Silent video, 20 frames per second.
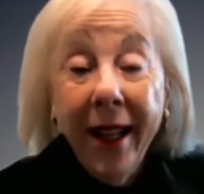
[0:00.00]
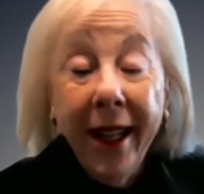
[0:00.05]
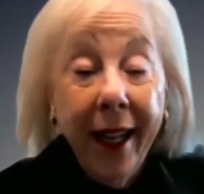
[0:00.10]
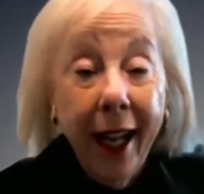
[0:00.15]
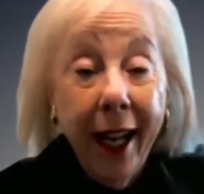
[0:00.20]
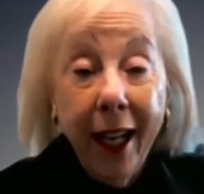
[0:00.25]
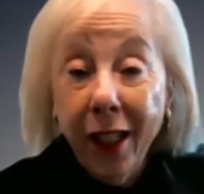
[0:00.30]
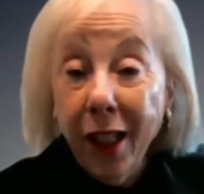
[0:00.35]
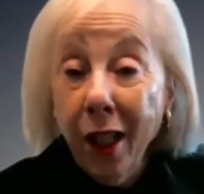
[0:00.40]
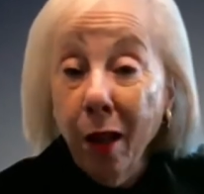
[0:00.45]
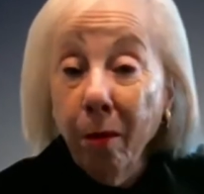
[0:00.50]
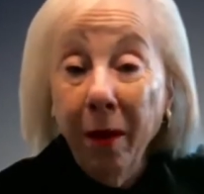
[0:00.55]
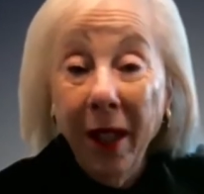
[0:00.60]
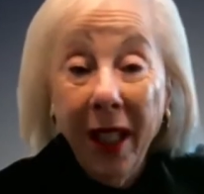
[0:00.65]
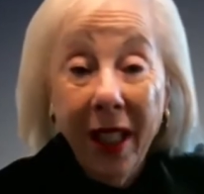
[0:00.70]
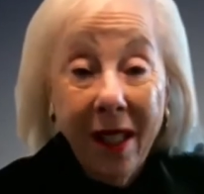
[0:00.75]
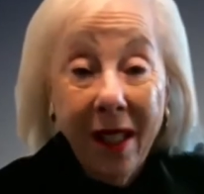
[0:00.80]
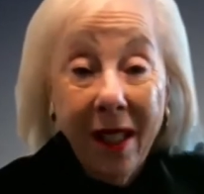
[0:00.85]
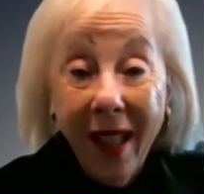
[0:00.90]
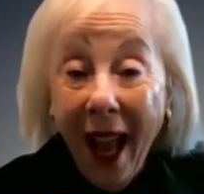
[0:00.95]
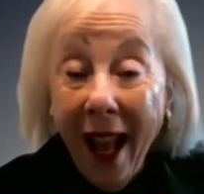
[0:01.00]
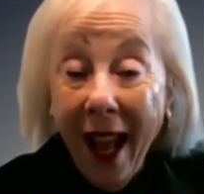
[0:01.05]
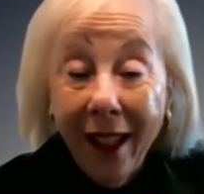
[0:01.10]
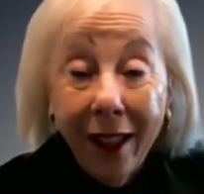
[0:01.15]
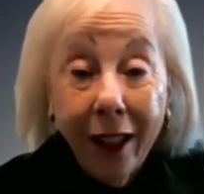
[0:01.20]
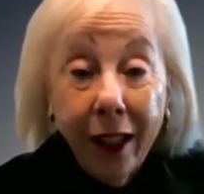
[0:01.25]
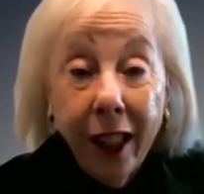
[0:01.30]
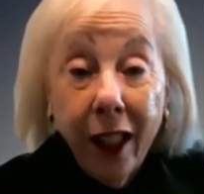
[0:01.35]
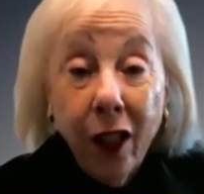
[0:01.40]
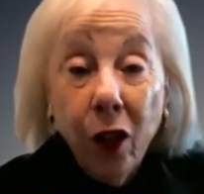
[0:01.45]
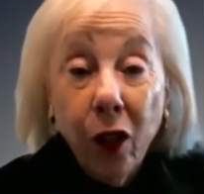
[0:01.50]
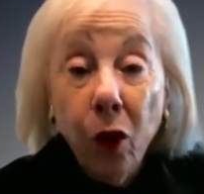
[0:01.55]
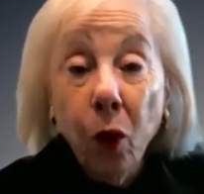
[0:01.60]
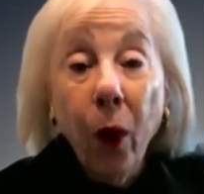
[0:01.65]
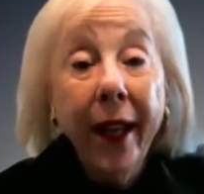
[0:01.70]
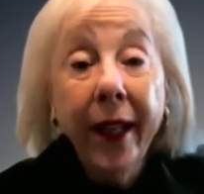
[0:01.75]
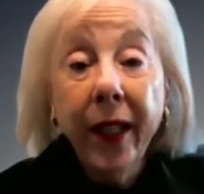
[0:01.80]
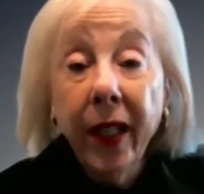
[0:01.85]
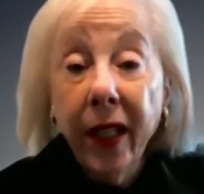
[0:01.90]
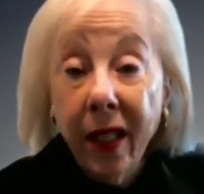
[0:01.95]
It has to be exactly the
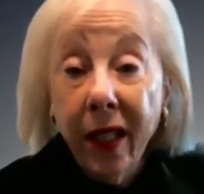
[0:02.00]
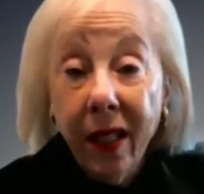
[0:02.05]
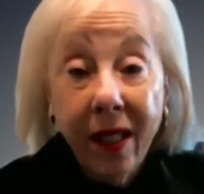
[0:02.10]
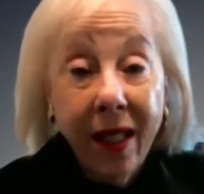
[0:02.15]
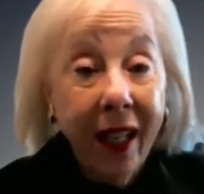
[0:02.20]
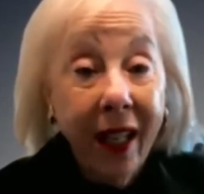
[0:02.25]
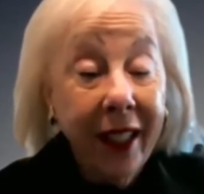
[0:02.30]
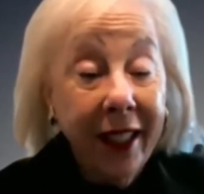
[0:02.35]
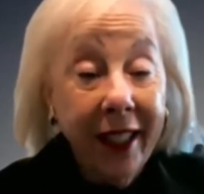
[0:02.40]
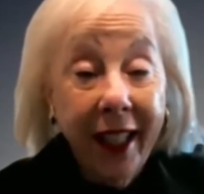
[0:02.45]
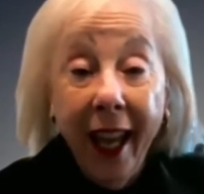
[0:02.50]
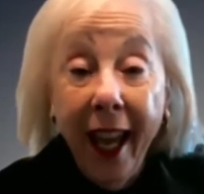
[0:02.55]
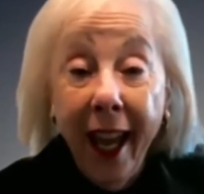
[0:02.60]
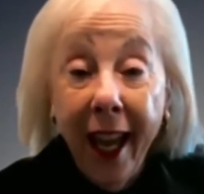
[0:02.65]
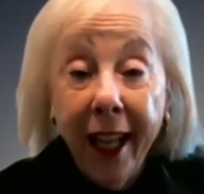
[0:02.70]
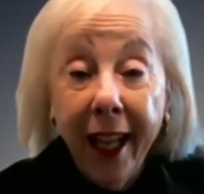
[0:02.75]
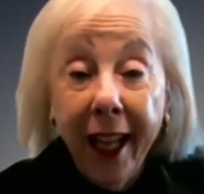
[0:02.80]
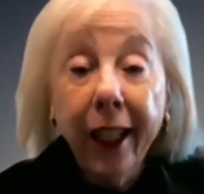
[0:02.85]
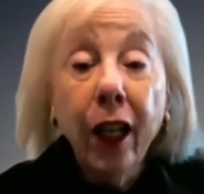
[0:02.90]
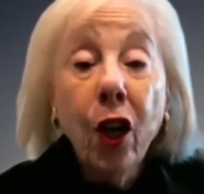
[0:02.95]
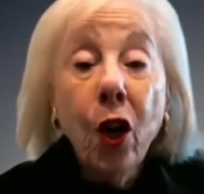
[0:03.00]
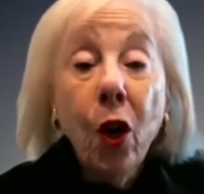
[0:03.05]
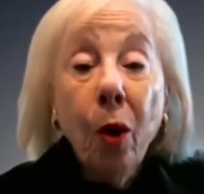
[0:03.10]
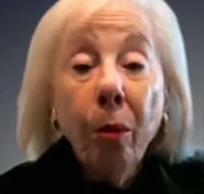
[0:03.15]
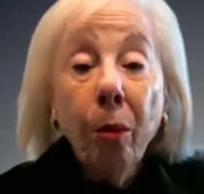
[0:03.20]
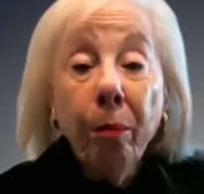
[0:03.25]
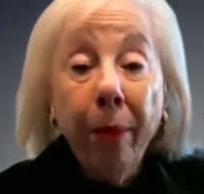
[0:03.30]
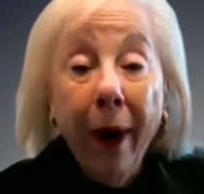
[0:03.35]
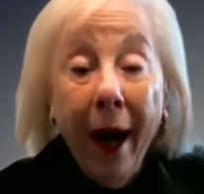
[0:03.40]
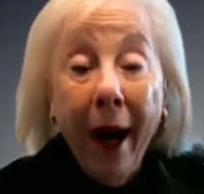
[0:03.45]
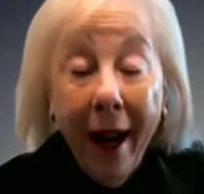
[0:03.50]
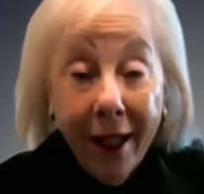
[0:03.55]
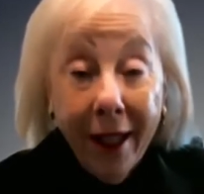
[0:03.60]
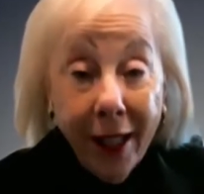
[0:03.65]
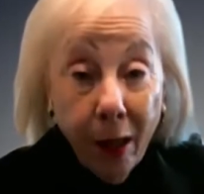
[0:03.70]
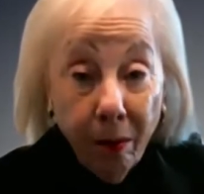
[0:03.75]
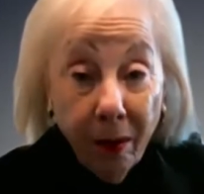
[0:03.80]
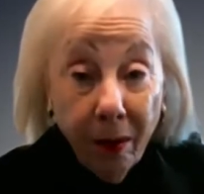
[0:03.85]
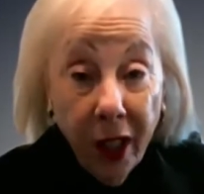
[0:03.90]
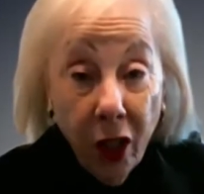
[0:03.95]
way it is. It can't
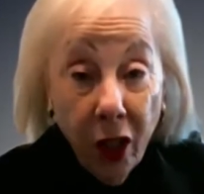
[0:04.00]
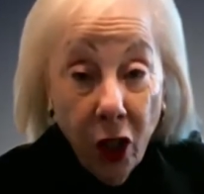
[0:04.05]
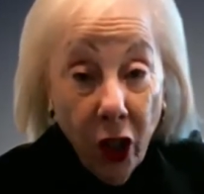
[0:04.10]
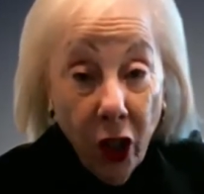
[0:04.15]
possibly